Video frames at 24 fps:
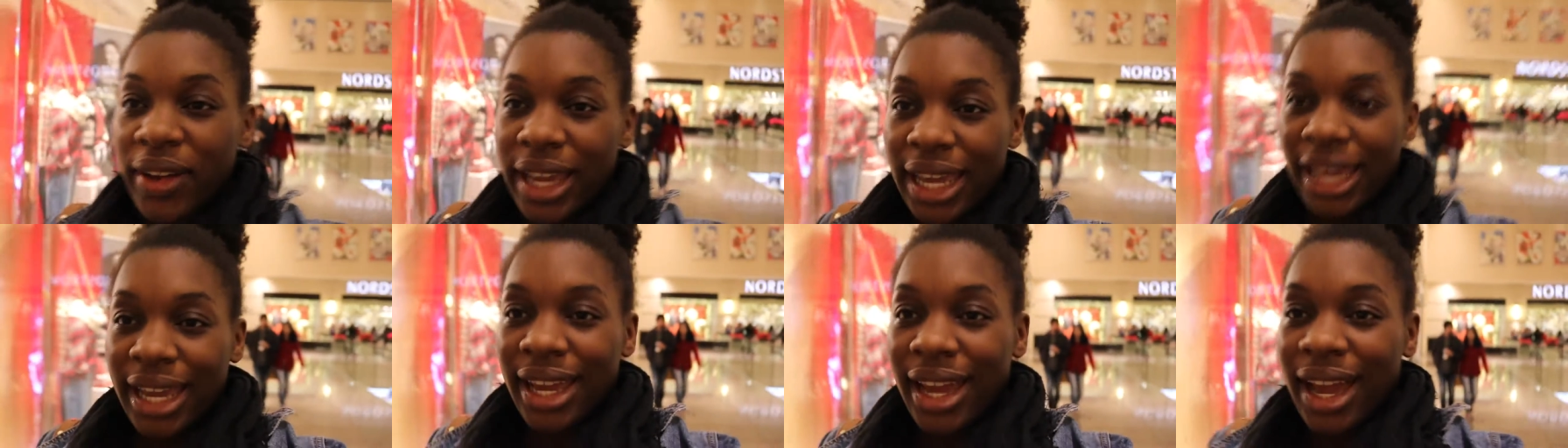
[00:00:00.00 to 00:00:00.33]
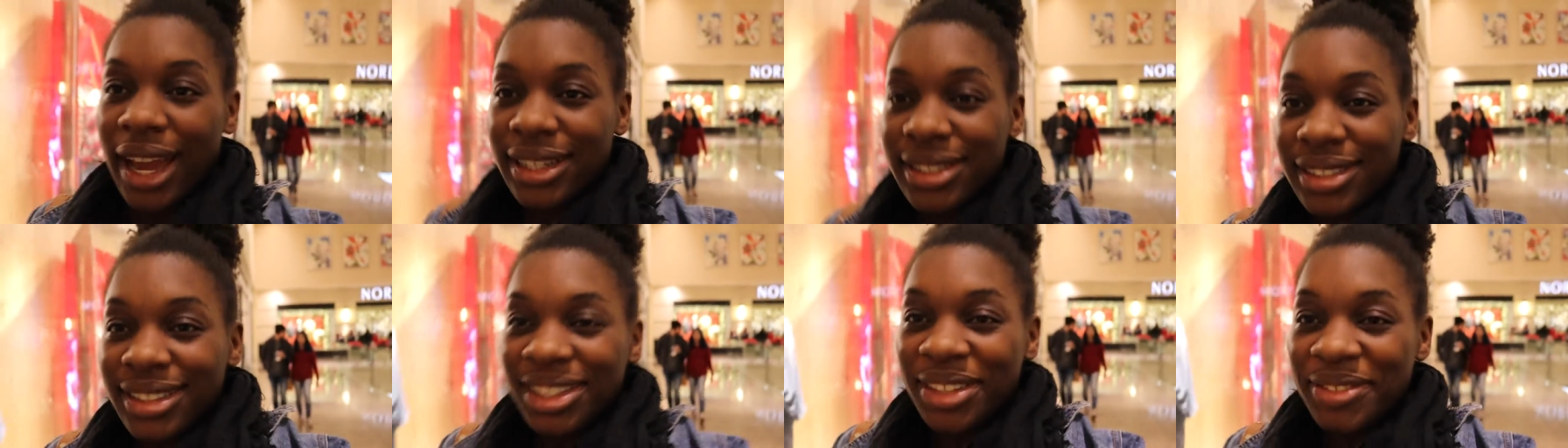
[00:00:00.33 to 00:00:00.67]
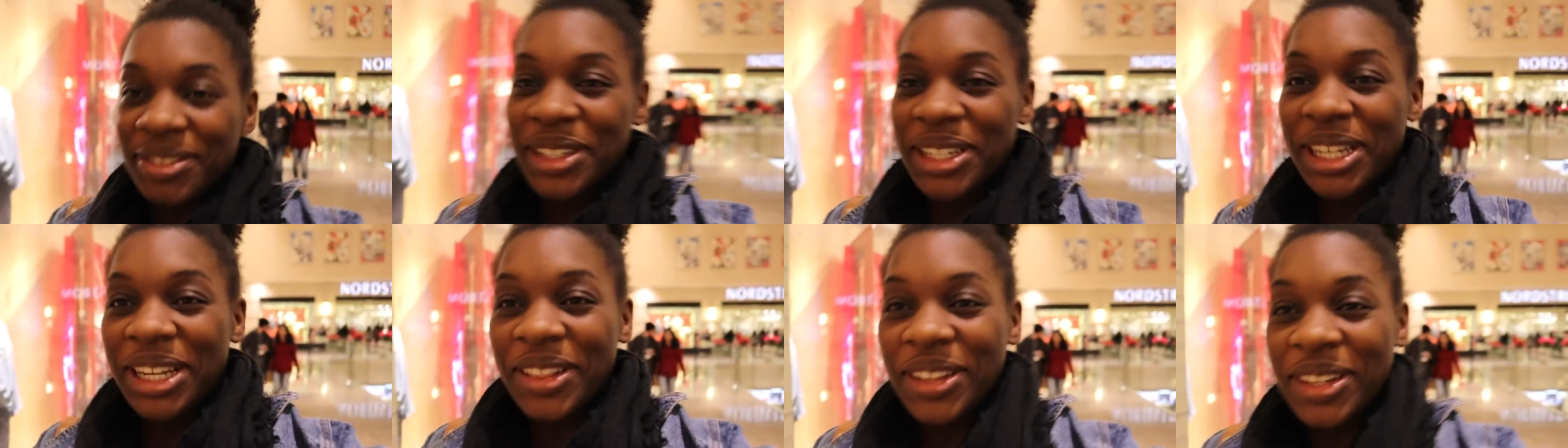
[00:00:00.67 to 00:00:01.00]
Okay, I just
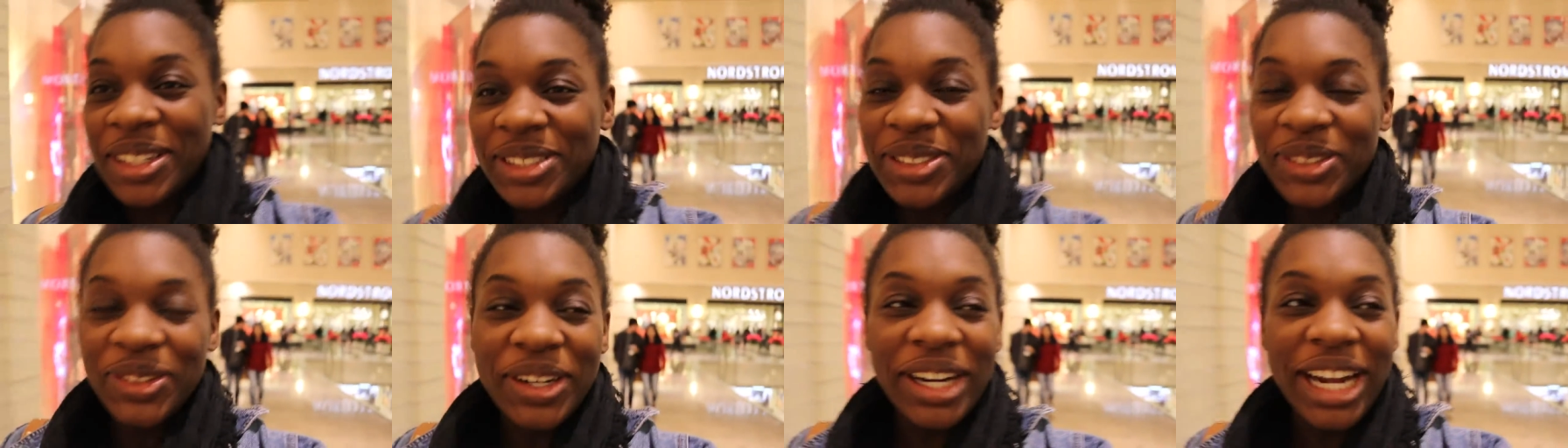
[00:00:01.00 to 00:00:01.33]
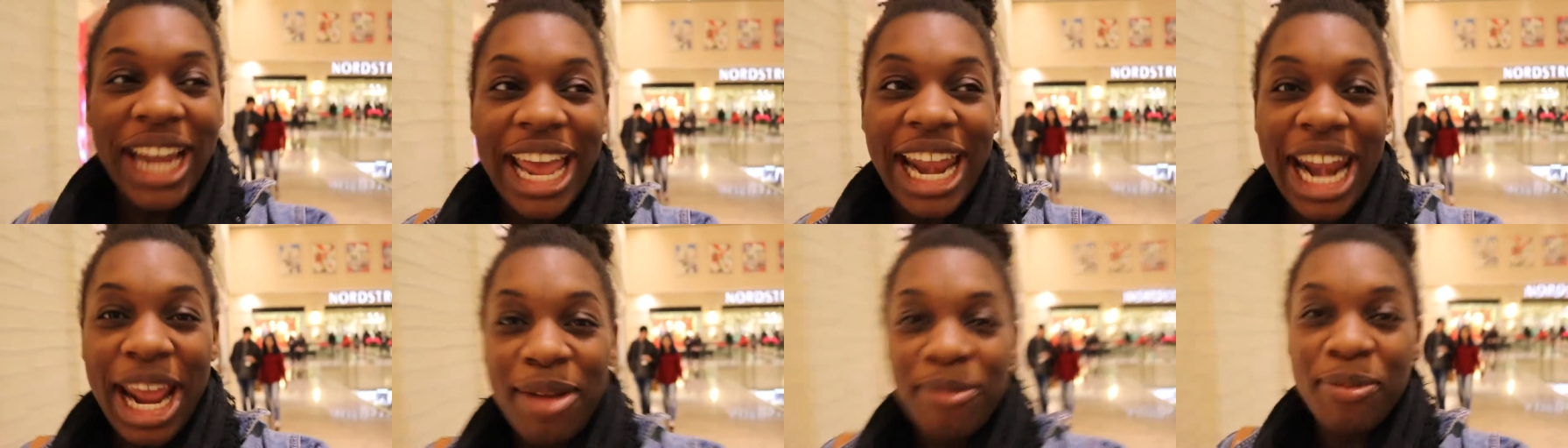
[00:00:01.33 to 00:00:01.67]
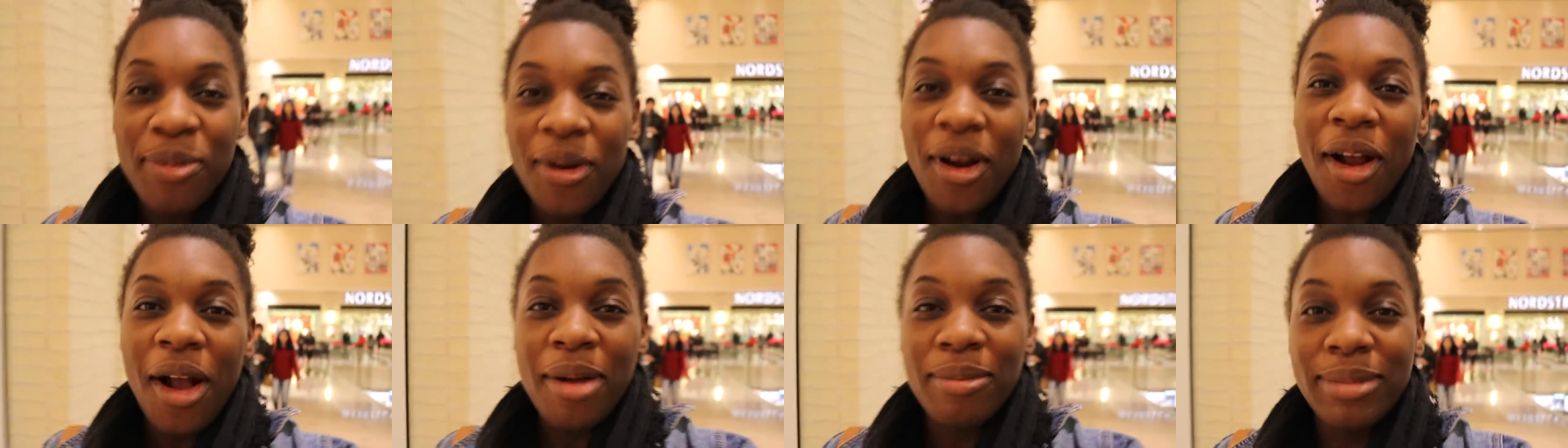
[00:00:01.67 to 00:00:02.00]
left another store and I
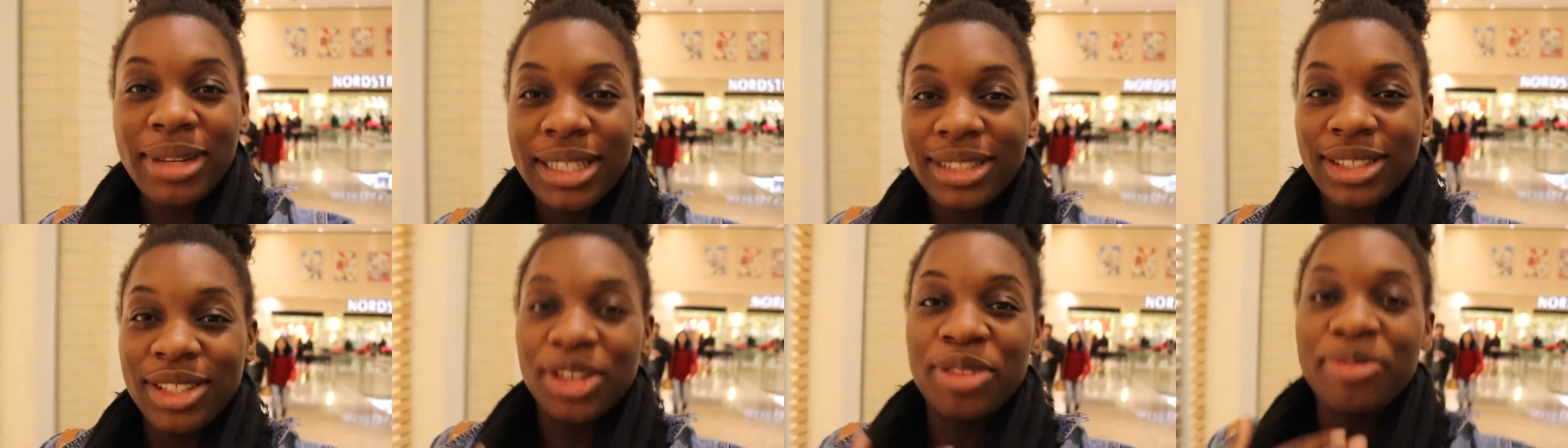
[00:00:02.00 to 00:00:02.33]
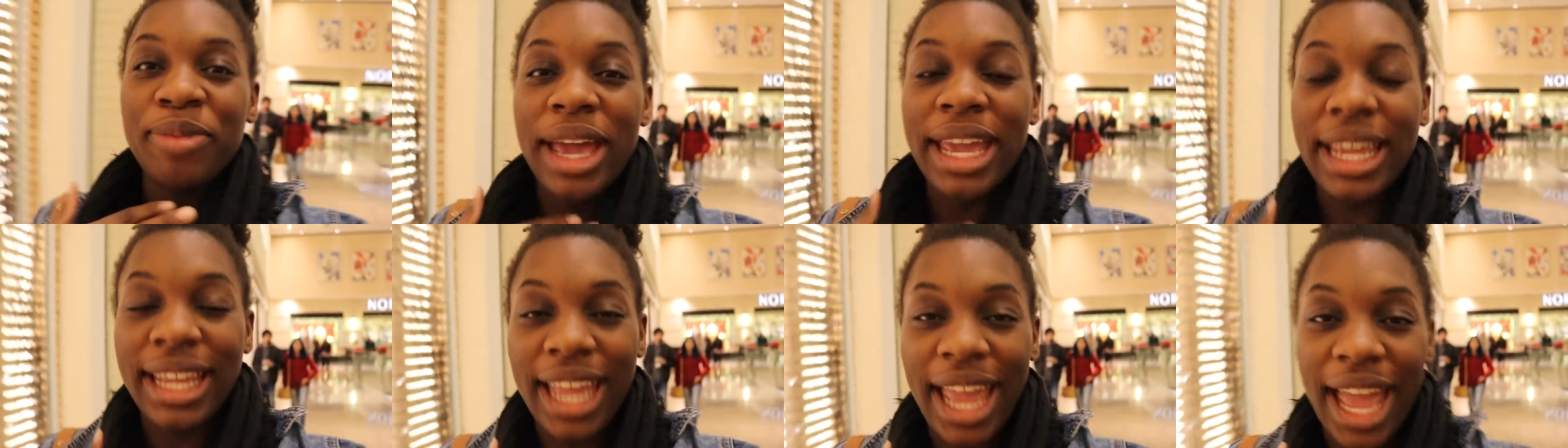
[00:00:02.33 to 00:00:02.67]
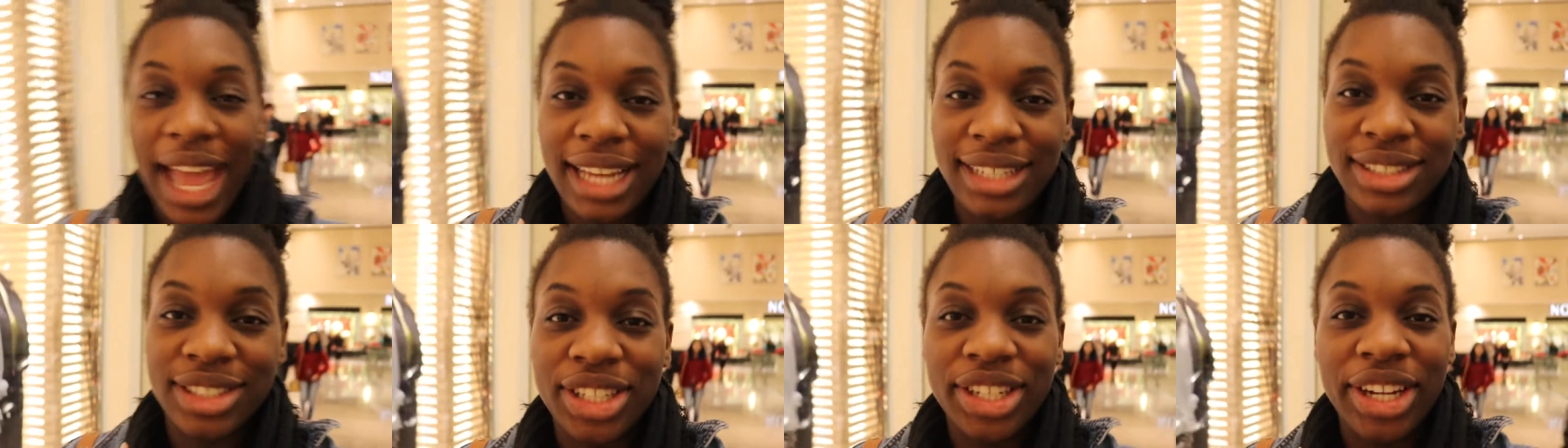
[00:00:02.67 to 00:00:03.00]
promise you my
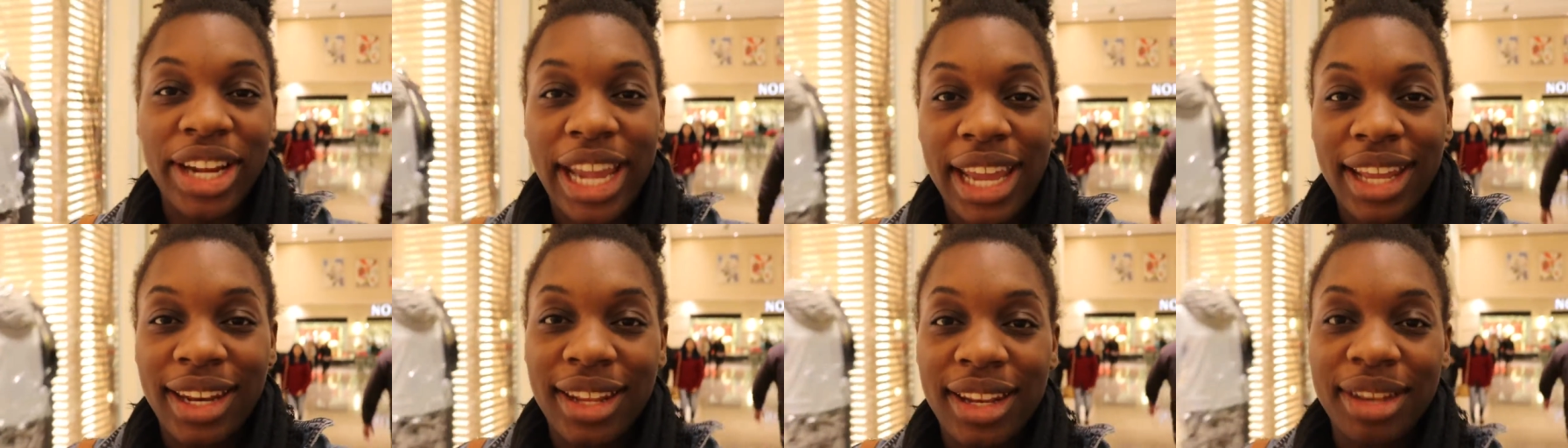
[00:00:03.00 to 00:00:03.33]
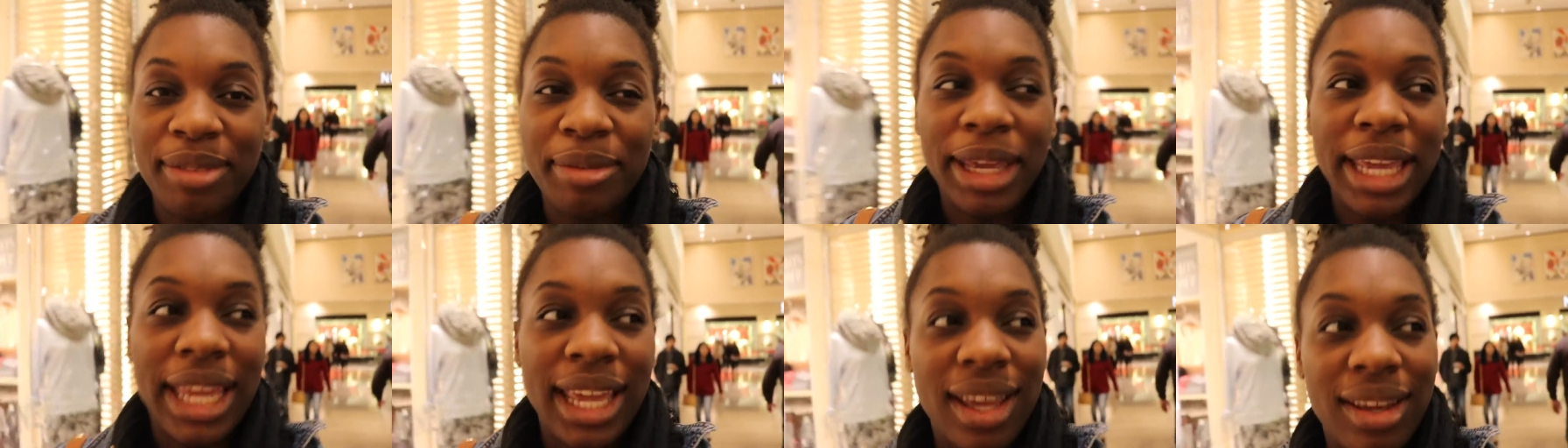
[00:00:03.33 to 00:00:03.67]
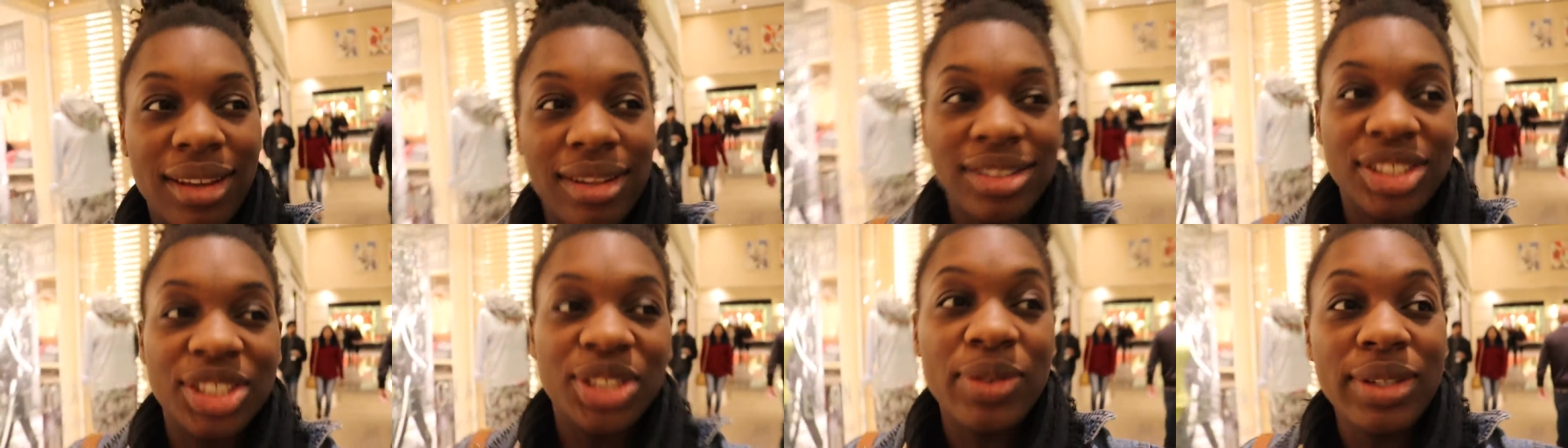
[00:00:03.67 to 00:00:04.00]
cashier hated me.
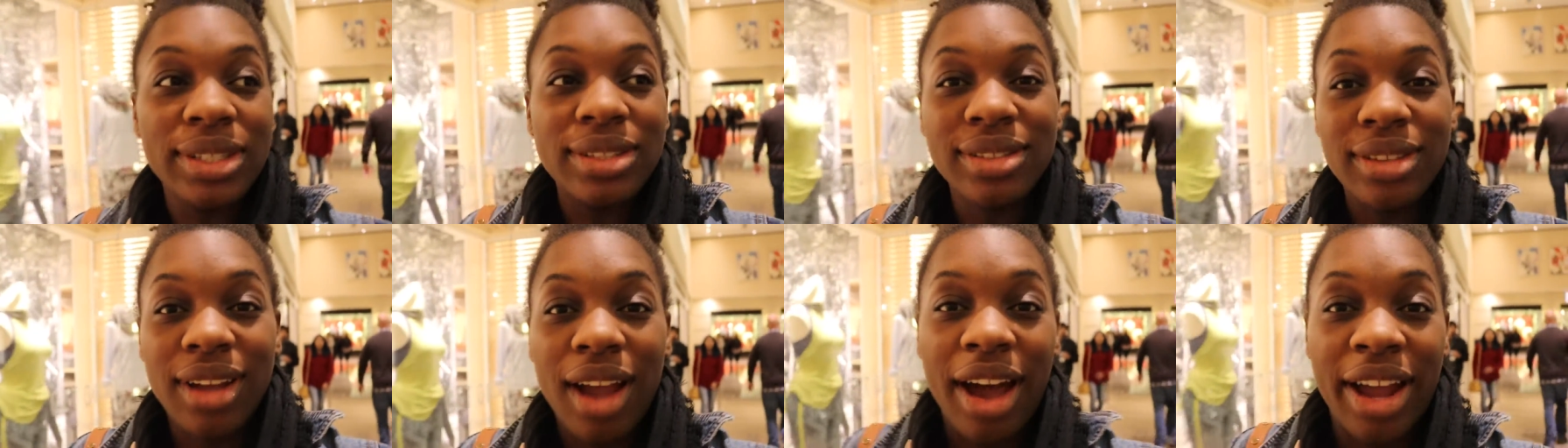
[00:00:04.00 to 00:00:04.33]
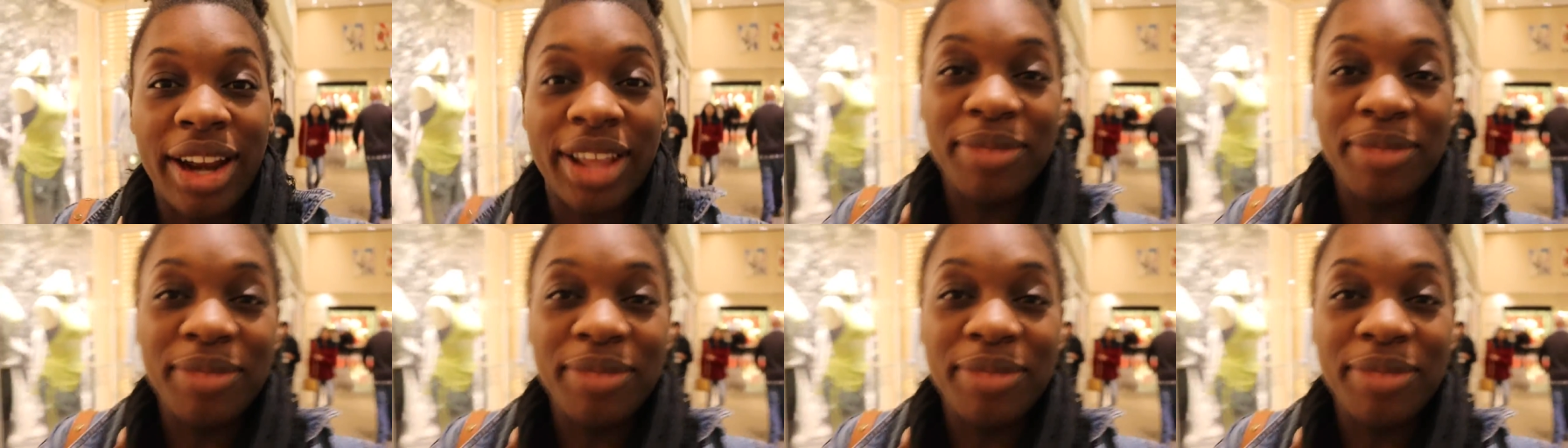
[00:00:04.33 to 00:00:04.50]
She was not